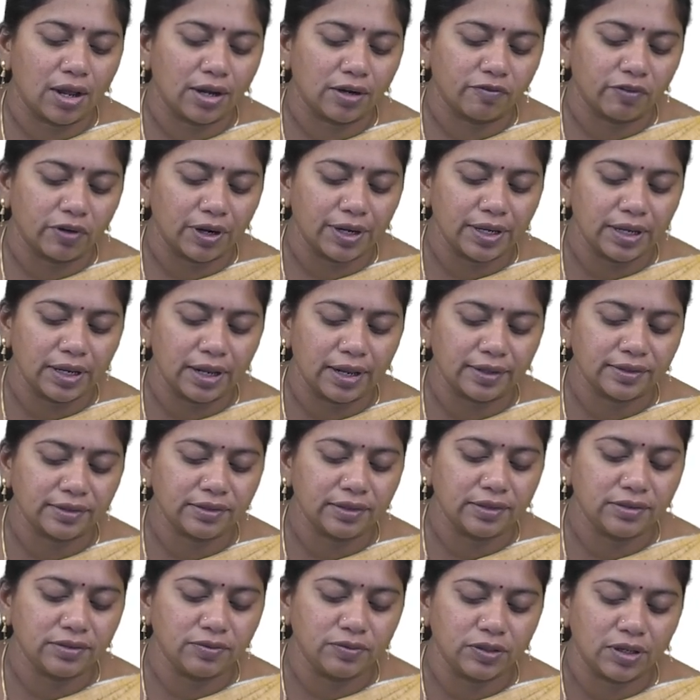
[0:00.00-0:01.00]
On
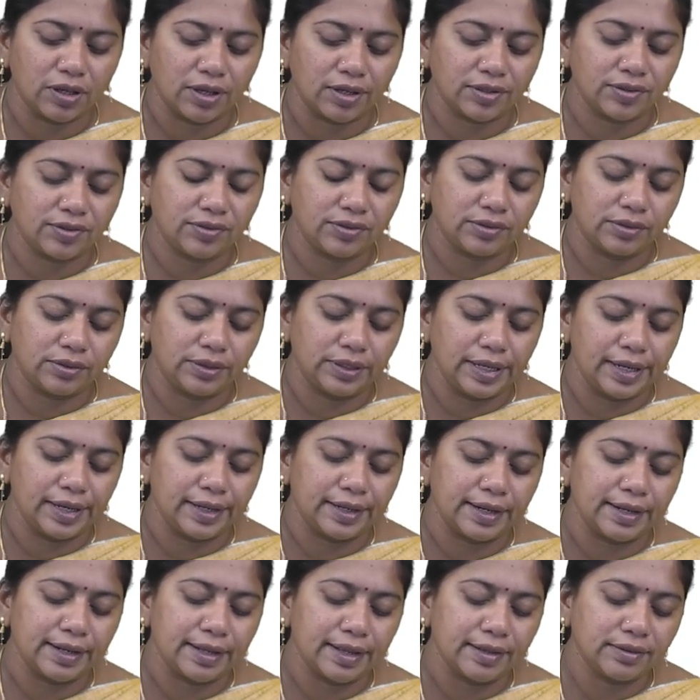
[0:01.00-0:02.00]
y-axis we are
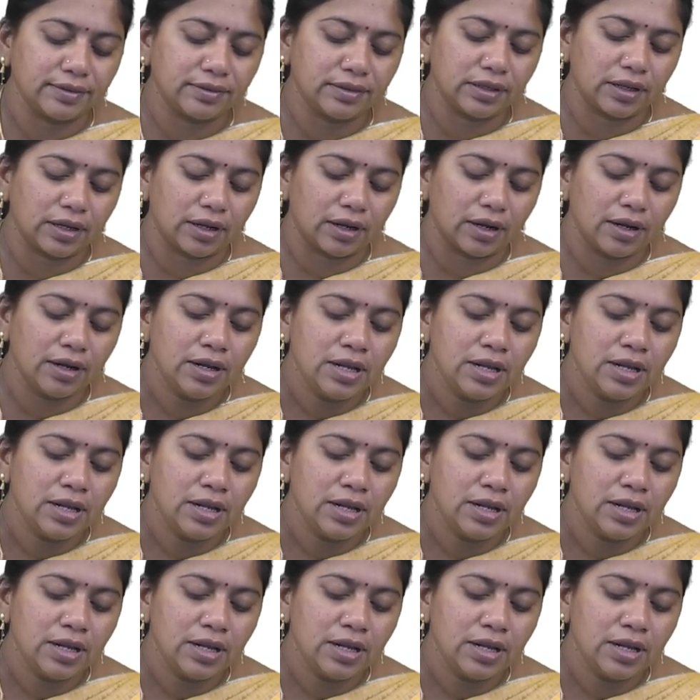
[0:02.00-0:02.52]
taking as the